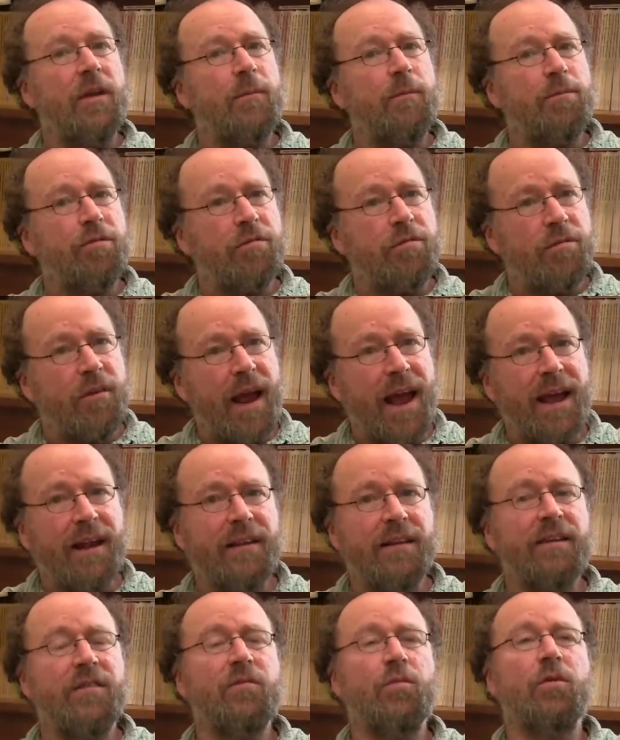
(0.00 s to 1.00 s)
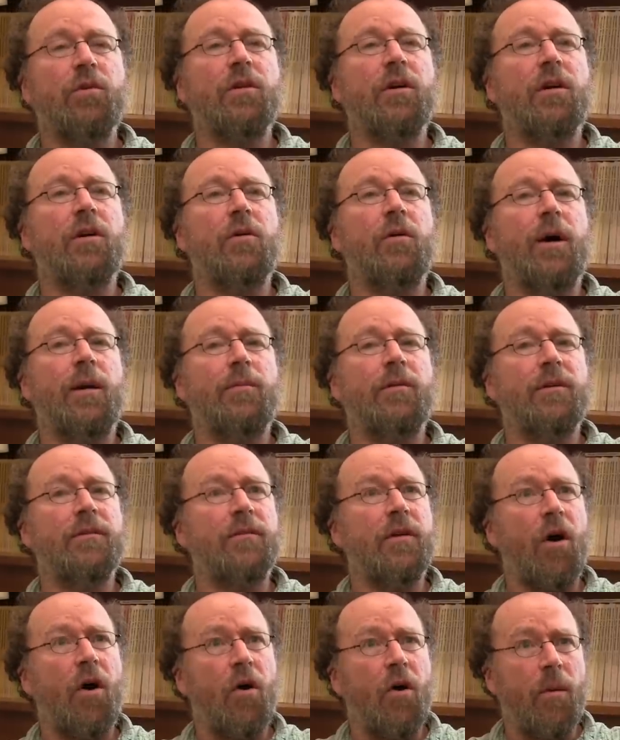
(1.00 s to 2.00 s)
in practice, worker
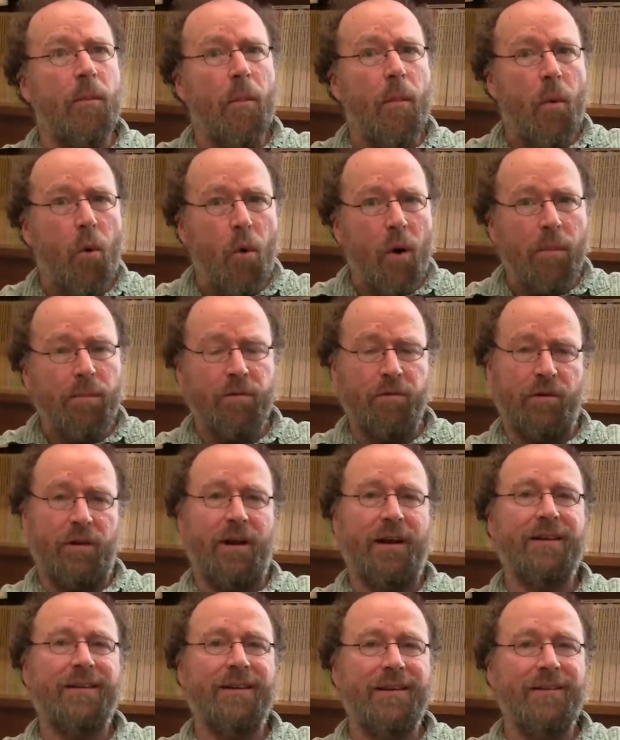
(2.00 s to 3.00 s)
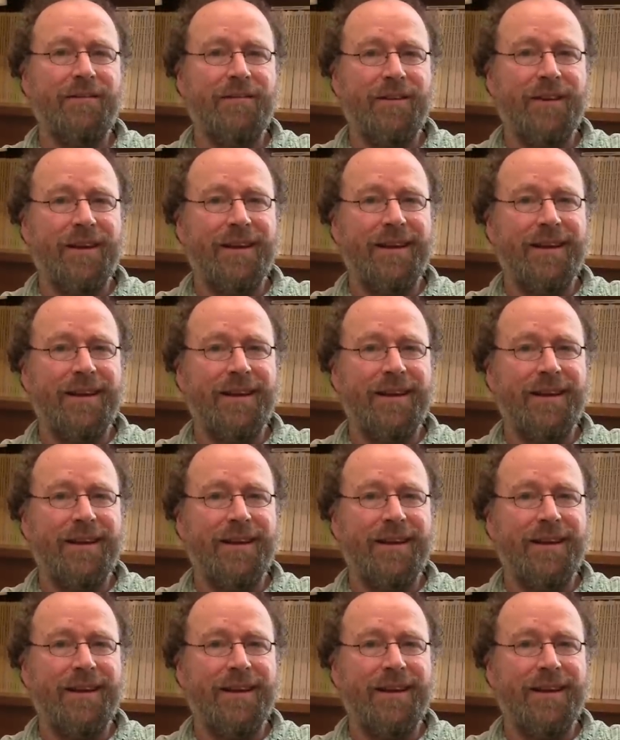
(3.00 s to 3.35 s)
cooperatives are more productive.